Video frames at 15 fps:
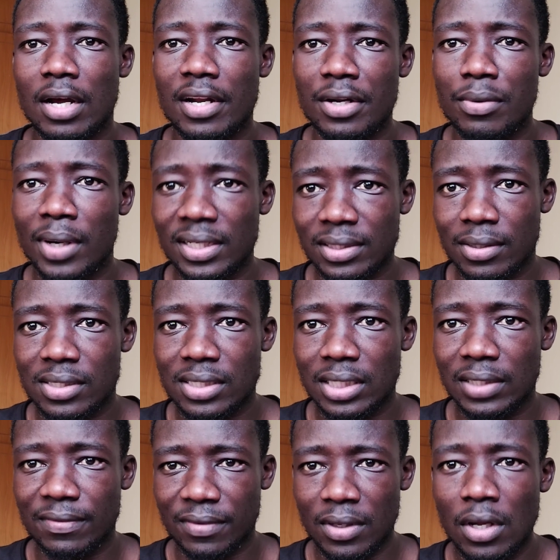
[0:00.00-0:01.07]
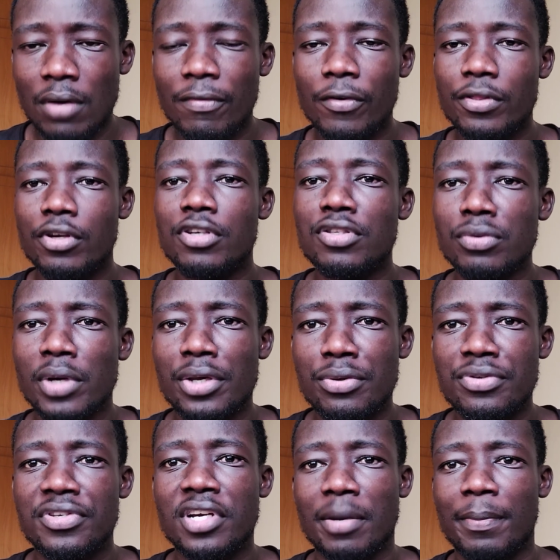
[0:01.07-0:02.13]
need to ask ourselves, for those who are
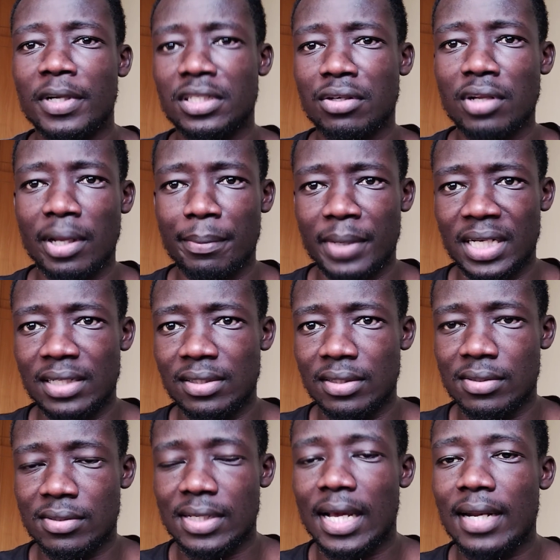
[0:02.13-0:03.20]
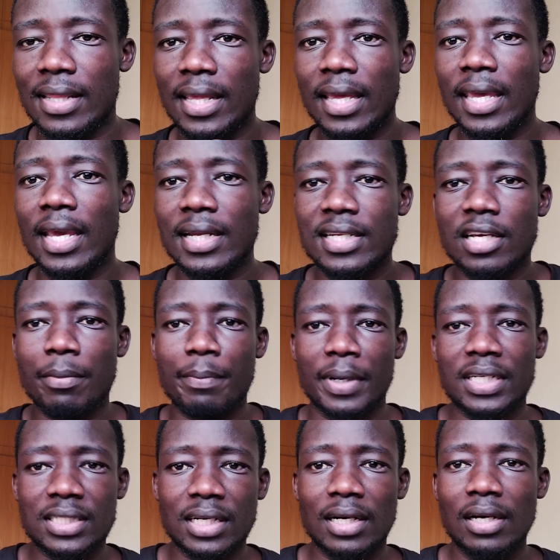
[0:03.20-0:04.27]
using a particular medicines, are they getting
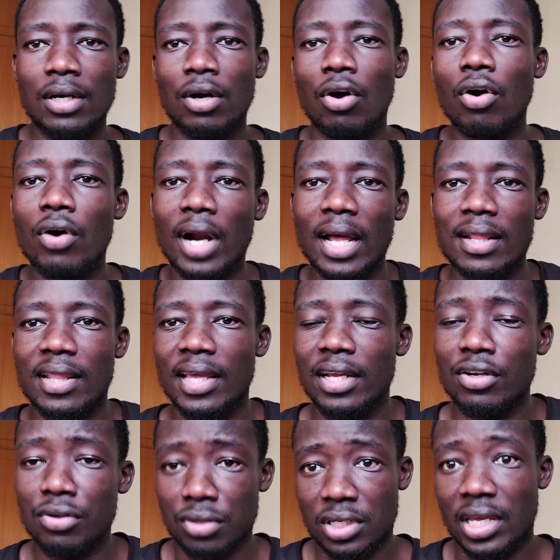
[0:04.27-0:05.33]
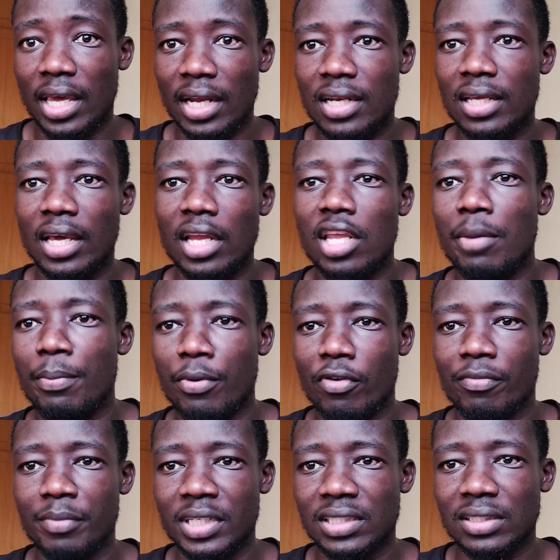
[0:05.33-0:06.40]
better or are they not getting any
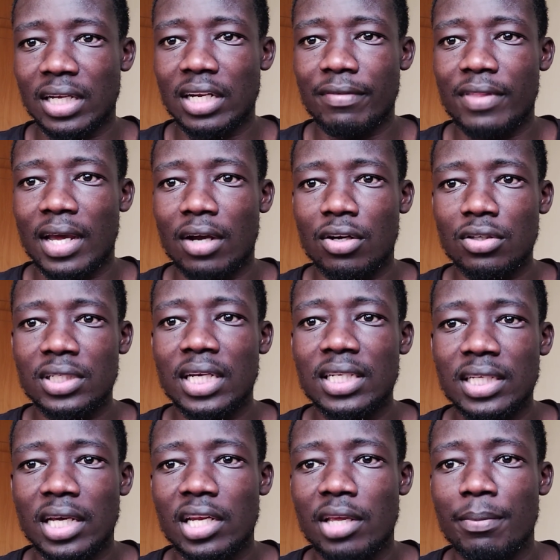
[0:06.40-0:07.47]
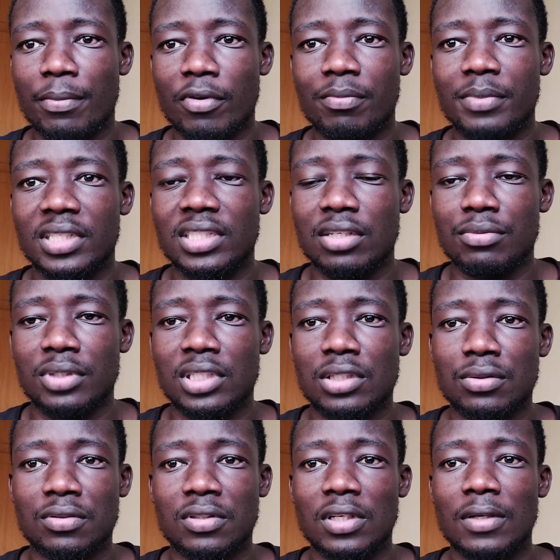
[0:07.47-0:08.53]
improvements? And if they are not getting any improvement, then we need
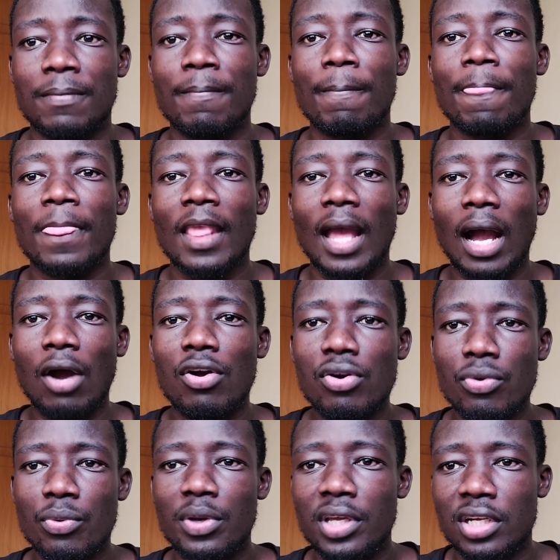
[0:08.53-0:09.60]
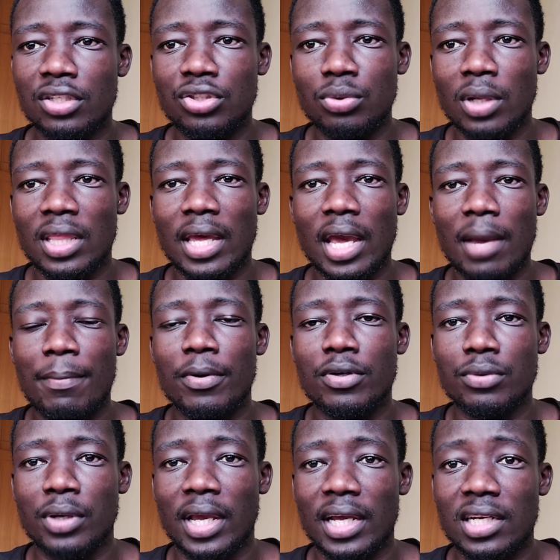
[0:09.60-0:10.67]
to say, how do we ensure they are able
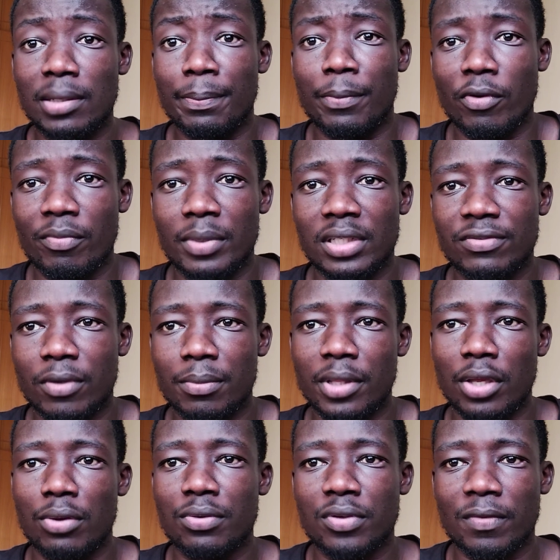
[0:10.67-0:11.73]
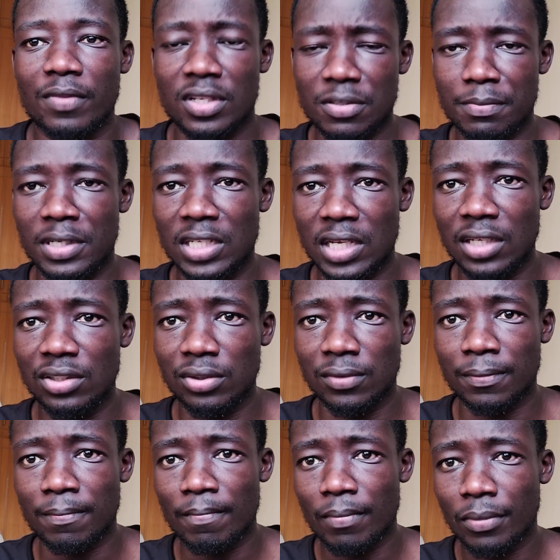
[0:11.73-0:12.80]
to get improvement from the use of this medication?